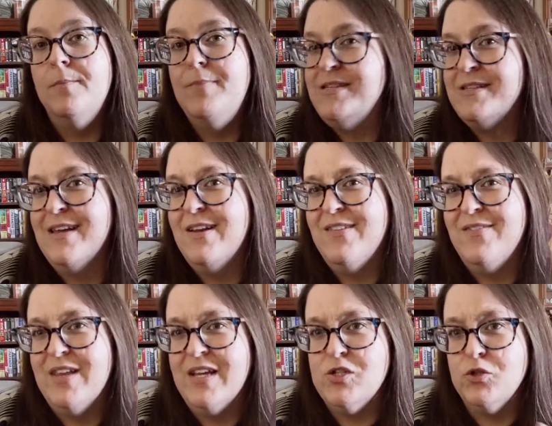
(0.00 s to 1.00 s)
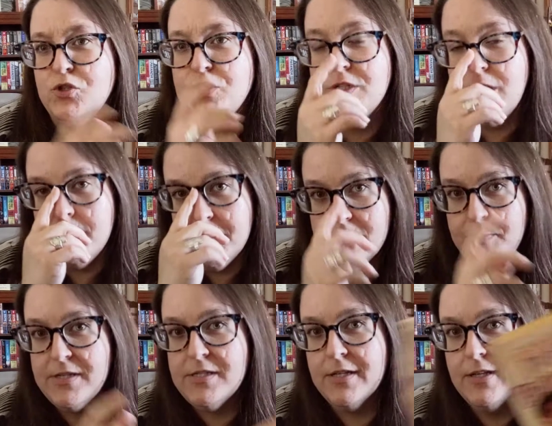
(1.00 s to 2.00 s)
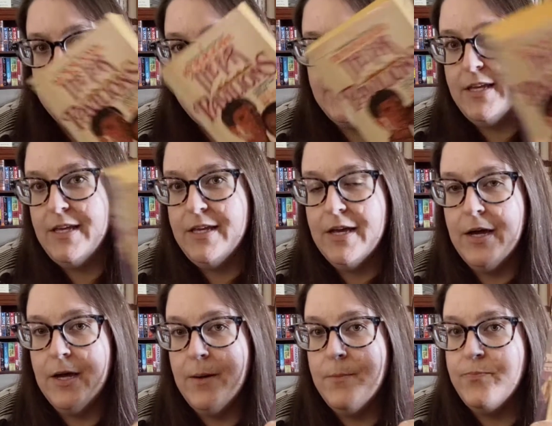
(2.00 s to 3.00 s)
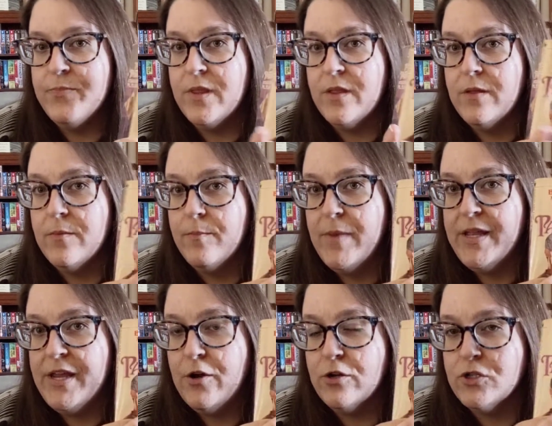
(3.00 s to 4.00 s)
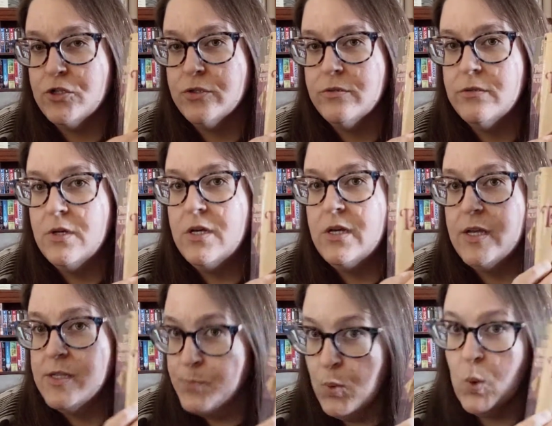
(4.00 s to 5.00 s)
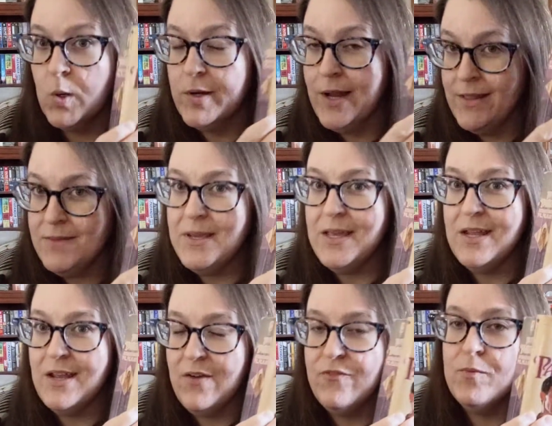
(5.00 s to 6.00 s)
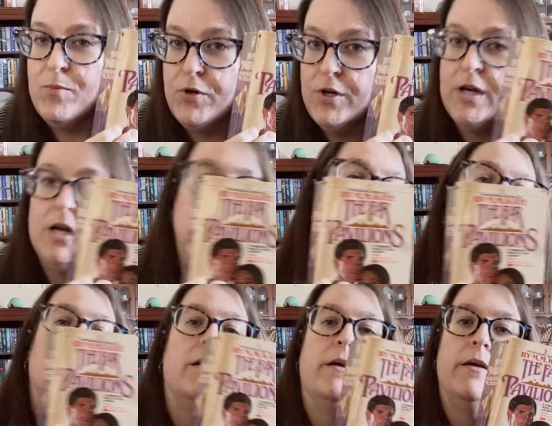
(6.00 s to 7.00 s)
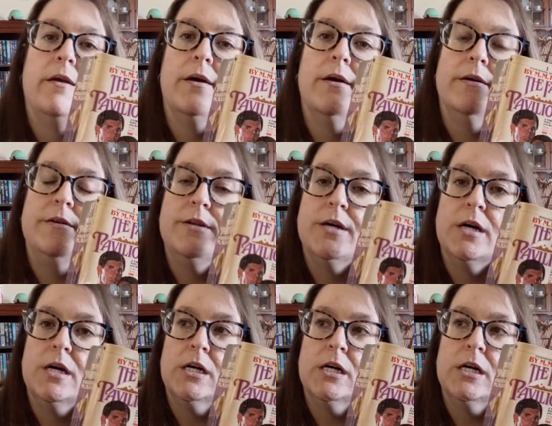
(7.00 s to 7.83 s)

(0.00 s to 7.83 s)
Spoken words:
basically, I don't even think I told you the synopsis. Basically, the main character is born at the beginning of the book, and